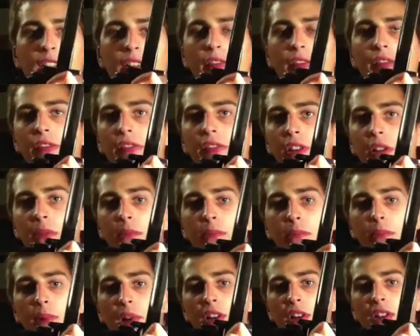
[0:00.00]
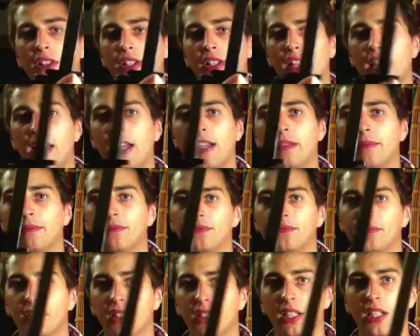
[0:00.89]
that front boss there
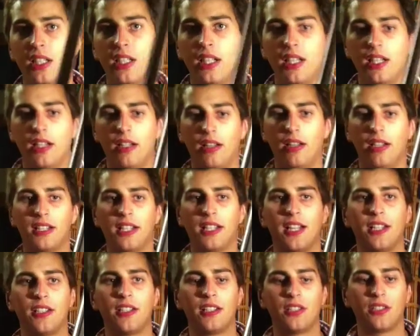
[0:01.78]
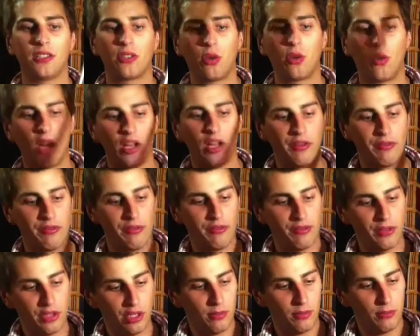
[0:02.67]
that attaches quite
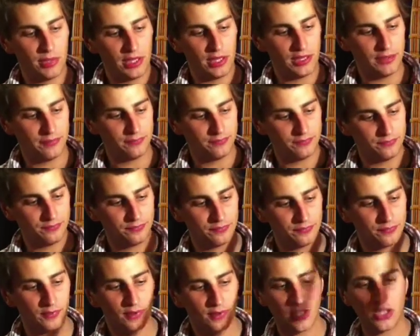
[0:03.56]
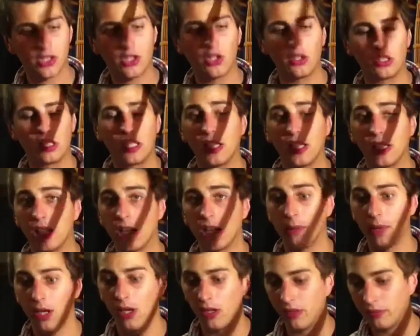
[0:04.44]
firmly. It's not going to
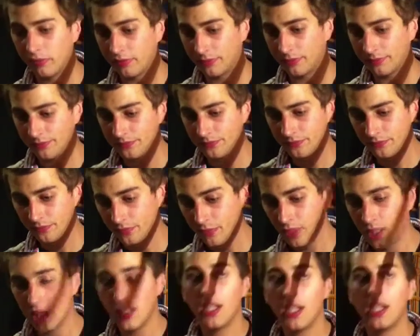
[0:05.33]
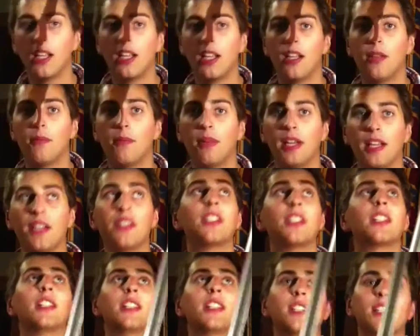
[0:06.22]
come off. But as
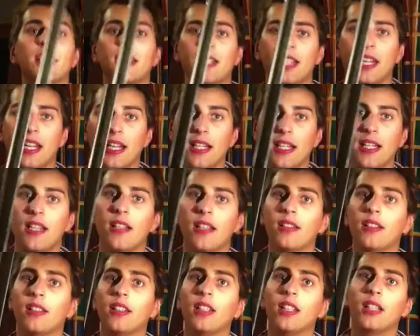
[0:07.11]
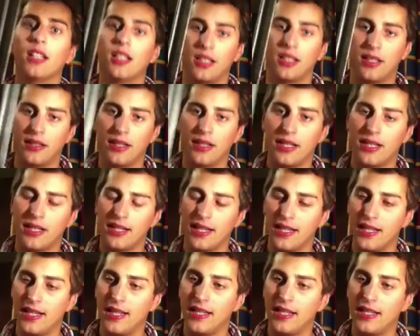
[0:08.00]
you can see,
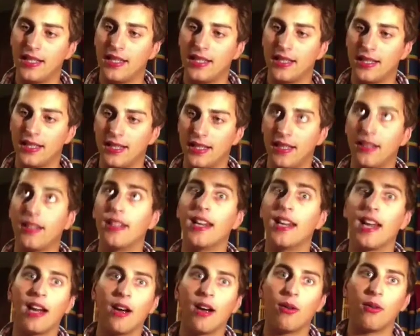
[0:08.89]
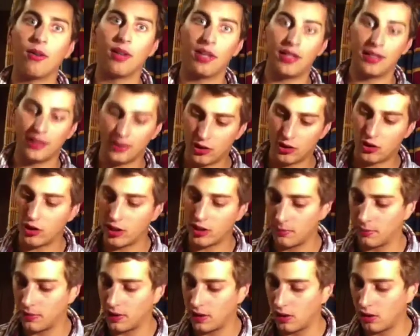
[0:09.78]
this is now an
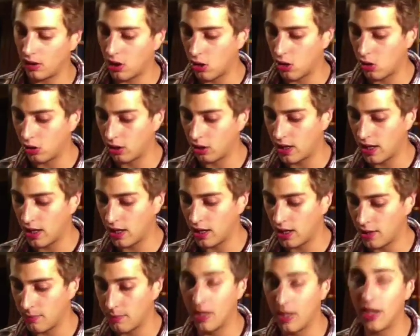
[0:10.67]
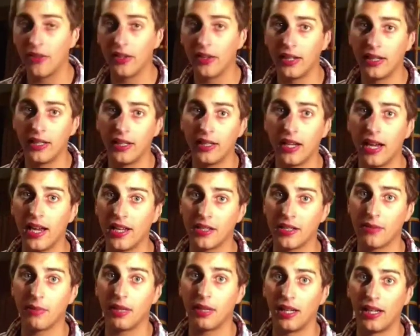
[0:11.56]
extremely long arm, and the
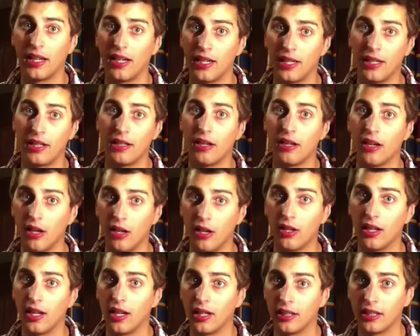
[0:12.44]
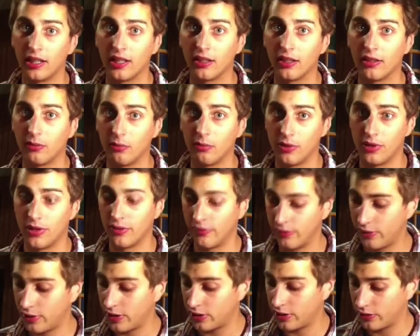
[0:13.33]
SMLE, unlike, was the
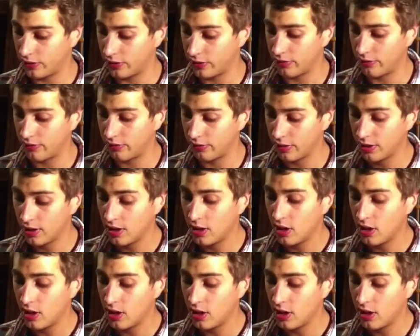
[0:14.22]
first sort of